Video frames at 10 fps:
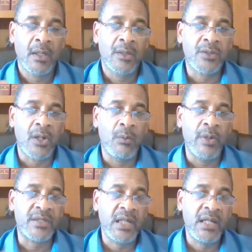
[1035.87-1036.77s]
So
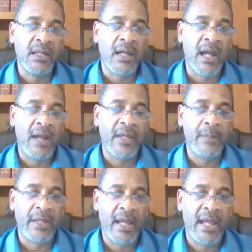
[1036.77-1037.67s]
we're seeing how
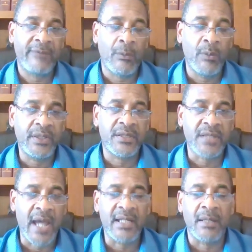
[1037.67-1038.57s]
they behave, and we're
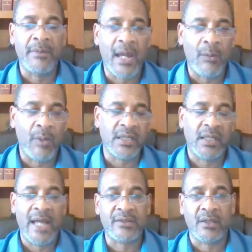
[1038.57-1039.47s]
designing them that way to
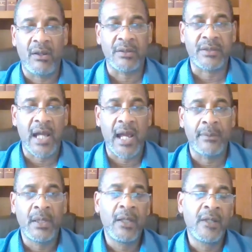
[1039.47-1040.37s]
last a long
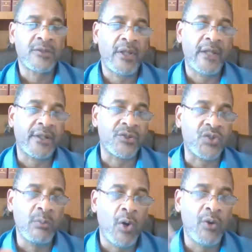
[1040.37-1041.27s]
time so that the
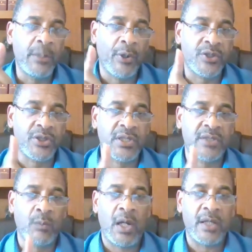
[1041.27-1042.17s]
consumer only
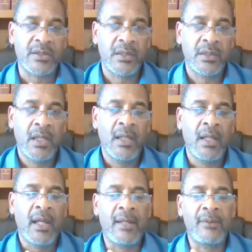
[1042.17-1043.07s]
purchases once.
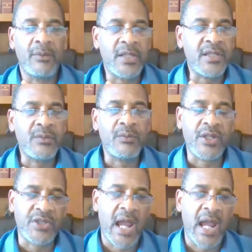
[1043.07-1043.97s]
This is with
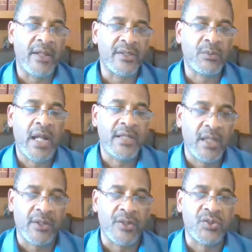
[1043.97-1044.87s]
the challenge when I
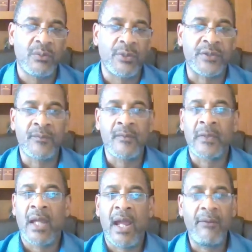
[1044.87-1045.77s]
tell the consumers,
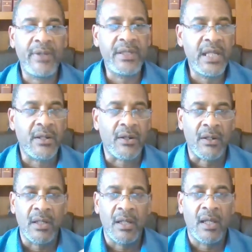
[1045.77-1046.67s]
every
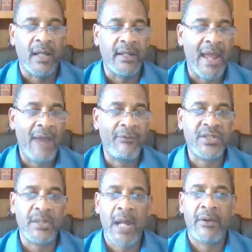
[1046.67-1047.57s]
year, an
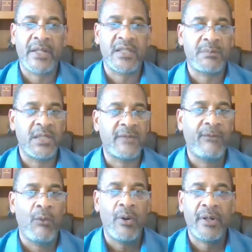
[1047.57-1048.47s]
average American spends
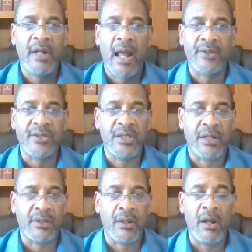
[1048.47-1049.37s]
$400 a
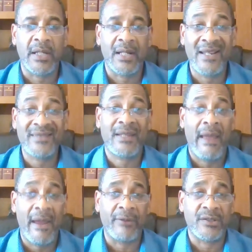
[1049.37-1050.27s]
year in gardening. That's the
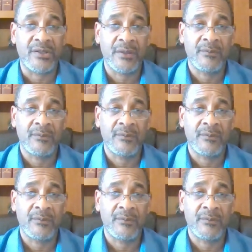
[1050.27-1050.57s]
average.